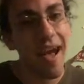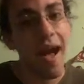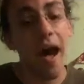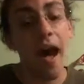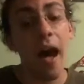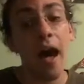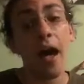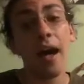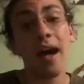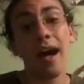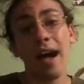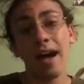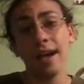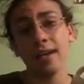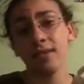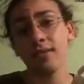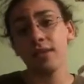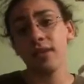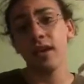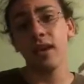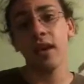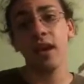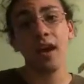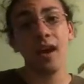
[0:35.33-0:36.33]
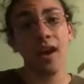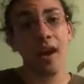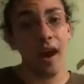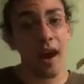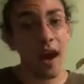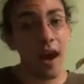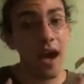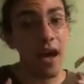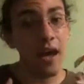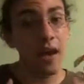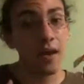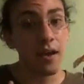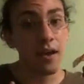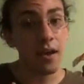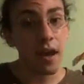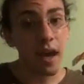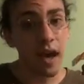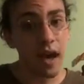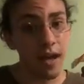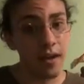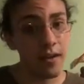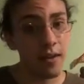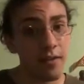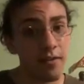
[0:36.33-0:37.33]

Uh, actually, I had